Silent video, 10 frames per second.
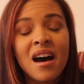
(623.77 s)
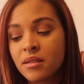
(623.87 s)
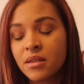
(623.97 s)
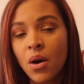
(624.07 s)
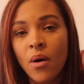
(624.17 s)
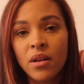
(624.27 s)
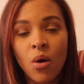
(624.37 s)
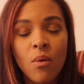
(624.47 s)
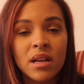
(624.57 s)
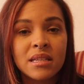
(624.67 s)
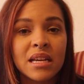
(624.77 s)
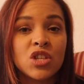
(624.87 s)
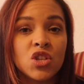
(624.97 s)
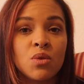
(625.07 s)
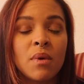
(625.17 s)
So I don't want to say
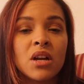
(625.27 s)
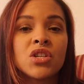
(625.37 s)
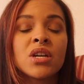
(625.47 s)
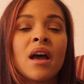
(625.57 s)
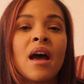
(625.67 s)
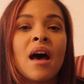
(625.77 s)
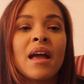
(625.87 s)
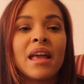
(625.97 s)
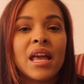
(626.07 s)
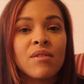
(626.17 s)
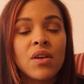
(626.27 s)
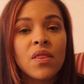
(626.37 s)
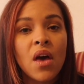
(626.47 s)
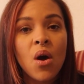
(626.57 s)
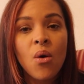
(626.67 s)
too much. Even
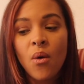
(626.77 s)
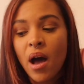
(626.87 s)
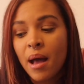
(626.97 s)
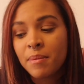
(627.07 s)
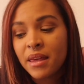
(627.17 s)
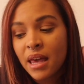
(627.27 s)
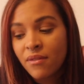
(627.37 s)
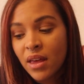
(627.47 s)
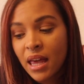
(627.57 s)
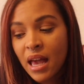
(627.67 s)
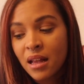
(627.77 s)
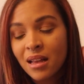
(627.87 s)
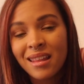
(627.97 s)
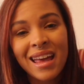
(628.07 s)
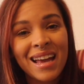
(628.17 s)
though I'm giving it,
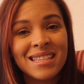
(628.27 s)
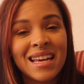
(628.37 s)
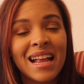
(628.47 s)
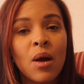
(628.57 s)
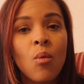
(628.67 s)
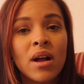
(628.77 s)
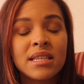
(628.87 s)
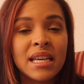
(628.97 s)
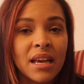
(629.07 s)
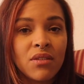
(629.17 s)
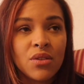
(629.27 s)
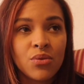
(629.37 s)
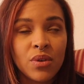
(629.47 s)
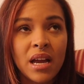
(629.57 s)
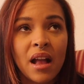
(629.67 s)
like I said, I want to give it
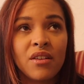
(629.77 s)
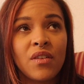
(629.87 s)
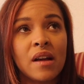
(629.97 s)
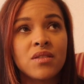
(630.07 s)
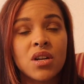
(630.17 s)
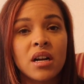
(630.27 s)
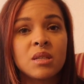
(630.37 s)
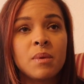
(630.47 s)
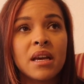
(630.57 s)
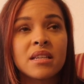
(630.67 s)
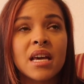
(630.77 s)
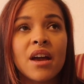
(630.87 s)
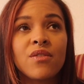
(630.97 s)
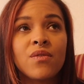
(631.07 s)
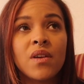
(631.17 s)
3 out of 5 stars because
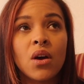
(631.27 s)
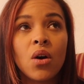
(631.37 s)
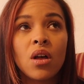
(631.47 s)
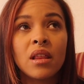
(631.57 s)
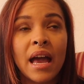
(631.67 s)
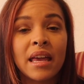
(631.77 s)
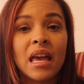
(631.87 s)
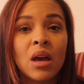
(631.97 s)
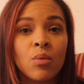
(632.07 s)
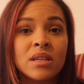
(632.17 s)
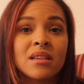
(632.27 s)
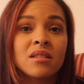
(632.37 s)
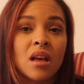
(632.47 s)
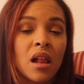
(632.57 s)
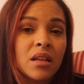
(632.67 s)
I feel like it was a
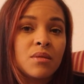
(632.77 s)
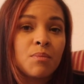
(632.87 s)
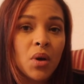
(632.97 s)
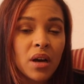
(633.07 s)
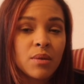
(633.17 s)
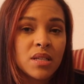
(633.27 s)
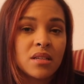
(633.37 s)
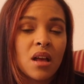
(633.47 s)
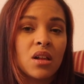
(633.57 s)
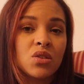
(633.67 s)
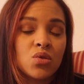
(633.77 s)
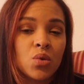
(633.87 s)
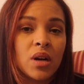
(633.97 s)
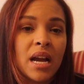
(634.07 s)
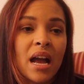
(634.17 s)
solid book. It was a solid
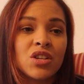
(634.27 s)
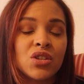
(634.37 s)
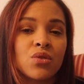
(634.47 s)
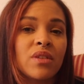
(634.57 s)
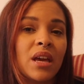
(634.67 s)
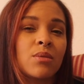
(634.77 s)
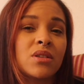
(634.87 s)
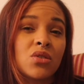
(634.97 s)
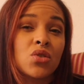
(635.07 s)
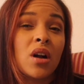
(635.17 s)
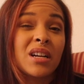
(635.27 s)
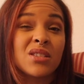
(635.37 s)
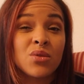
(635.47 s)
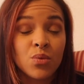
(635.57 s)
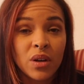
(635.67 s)
story. I just don't think it was the
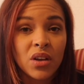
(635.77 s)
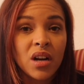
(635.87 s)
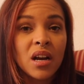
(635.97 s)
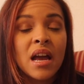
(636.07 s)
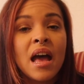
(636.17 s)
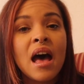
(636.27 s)
strongest thriller.